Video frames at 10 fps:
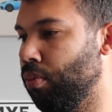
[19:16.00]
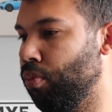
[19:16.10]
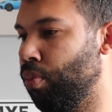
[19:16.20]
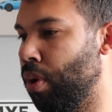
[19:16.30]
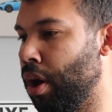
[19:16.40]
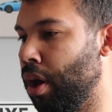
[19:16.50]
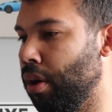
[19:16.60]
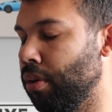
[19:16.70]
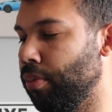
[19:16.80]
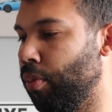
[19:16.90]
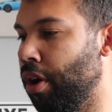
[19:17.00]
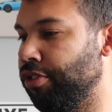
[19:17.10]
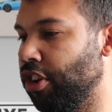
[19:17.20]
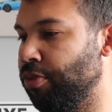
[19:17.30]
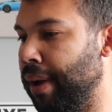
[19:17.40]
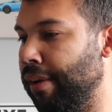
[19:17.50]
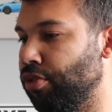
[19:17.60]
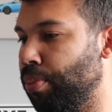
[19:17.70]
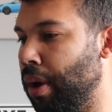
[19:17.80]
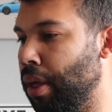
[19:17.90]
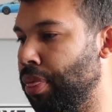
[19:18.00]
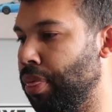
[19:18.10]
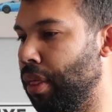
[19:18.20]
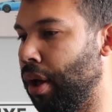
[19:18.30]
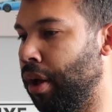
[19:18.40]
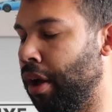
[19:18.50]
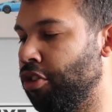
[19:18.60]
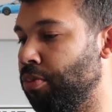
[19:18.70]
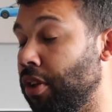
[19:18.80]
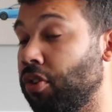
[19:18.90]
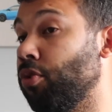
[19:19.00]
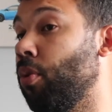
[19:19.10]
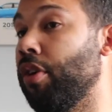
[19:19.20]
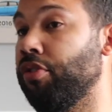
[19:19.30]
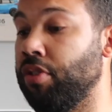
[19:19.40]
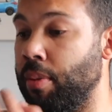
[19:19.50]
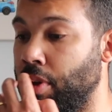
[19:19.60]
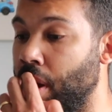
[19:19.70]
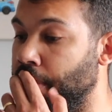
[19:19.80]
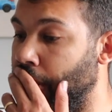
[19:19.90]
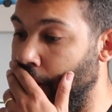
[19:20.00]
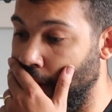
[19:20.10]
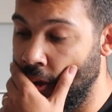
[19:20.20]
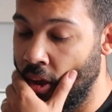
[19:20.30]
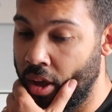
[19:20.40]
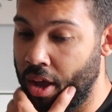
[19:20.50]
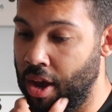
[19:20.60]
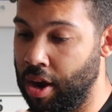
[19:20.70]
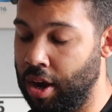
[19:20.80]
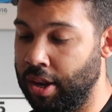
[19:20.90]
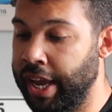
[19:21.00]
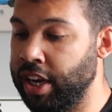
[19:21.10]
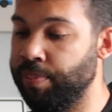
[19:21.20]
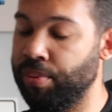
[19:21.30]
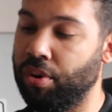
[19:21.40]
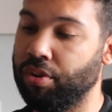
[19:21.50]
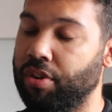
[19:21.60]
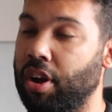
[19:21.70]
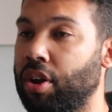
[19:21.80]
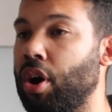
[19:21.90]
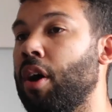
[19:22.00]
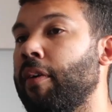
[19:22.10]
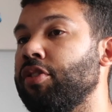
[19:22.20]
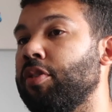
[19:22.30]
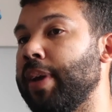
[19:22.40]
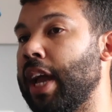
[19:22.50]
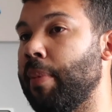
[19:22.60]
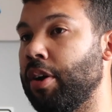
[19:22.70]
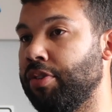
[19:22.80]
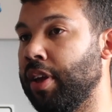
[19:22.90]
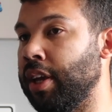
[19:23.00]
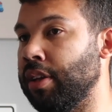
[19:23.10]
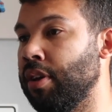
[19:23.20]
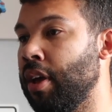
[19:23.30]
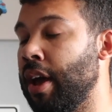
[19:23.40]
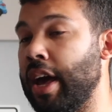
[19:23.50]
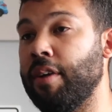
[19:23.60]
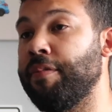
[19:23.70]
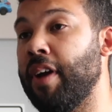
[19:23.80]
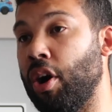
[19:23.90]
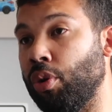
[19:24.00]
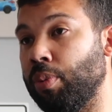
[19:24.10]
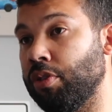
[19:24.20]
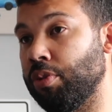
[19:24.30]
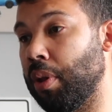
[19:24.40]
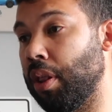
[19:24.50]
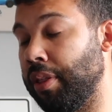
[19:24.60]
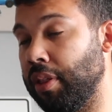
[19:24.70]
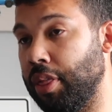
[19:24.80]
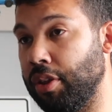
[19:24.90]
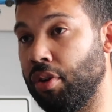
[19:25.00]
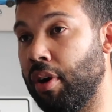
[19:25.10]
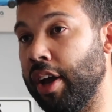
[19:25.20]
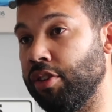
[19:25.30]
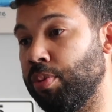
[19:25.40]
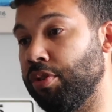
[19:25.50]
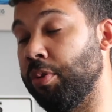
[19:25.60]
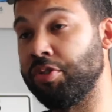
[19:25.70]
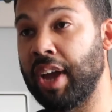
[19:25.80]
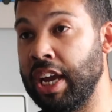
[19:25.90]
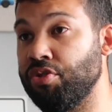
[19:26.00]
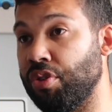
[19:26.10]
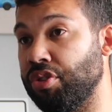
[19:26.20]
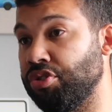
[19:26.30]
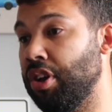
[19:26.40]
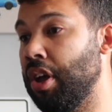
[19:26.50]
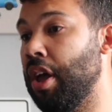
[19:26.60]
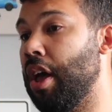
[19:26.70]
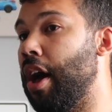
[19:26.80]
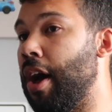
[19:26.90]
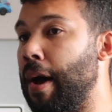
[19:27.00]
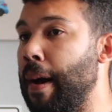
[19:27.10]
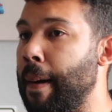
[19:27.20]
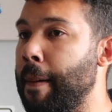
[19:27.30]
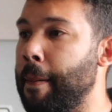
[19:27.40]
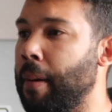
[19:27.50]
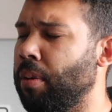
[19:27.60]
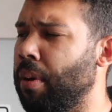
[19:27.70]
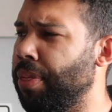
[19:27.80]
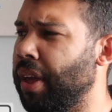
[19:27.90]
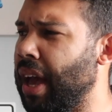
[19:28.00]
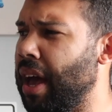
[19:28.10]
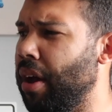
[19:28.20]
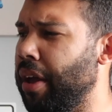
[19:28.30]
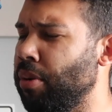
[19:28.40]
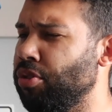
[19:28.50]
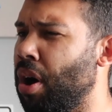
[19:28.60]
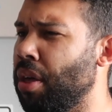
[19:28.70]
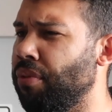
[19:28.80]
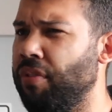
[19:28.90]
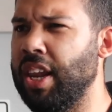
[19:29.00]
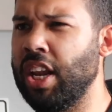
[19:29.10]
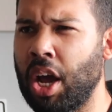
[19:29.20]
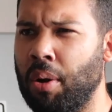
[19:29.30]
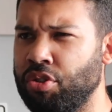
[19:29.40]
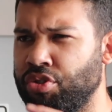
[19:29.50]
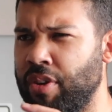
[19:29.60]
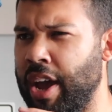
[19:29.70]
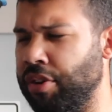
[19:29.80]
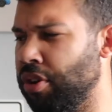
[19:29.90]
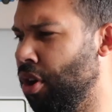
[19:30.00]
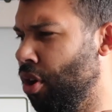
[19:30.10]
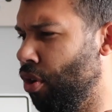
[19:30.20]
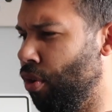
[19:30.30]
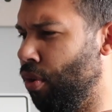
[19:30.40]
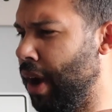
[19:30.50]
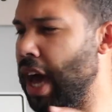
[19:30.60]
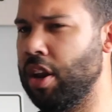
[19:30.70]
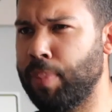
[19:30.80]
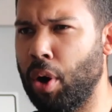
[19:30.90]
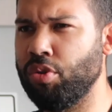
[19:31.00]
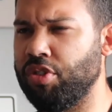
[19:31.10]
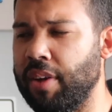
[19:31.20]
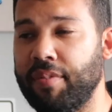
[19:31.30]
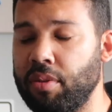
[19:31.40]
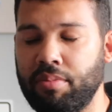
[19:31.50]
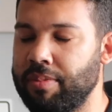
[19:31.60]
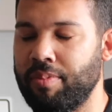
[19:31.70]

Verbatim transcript: wor- worst experience with a customer, this was quite some time ago, uh, a lady brought her car in to be MOT'd and it failed because one of the tyres was, was dangerous. Uh, I think it was either really low on tread or it had a bulge in it, but